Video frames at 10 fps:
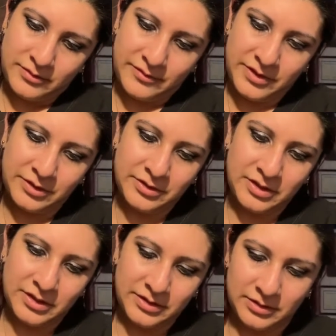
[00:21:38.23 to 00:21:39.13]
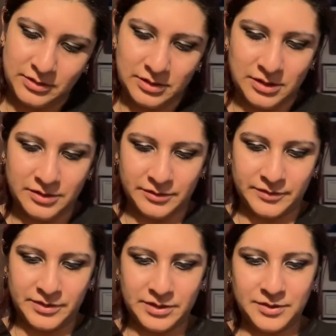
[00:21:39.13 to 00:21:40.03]
Fingerless
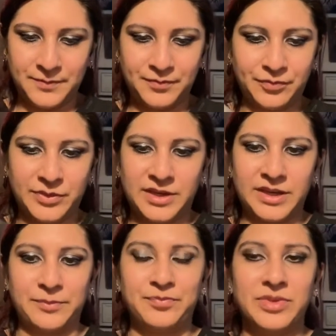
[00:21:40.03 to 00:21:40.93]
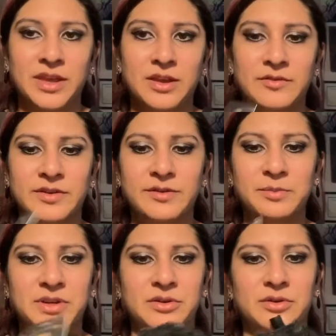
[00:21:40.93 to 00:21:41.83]
gloves. Okay. Never
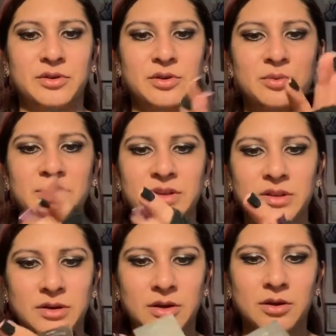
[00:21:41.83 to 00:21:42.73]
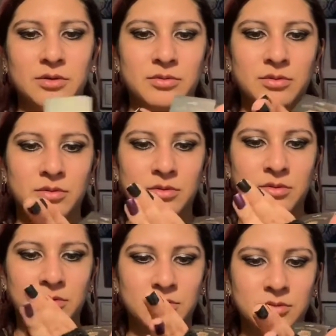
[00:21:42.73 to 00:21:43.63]
been good with gloves. Oh.
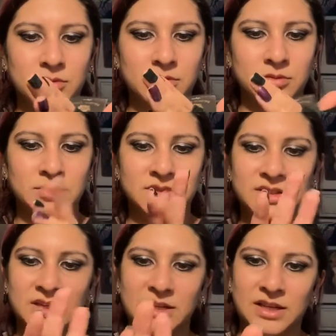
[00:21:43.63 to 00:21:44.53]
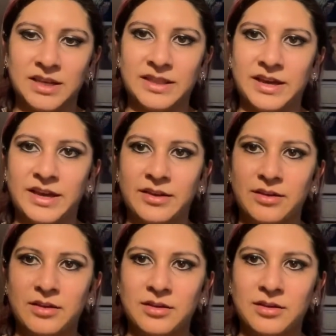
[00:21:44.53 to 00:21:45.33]
It's kind of like that.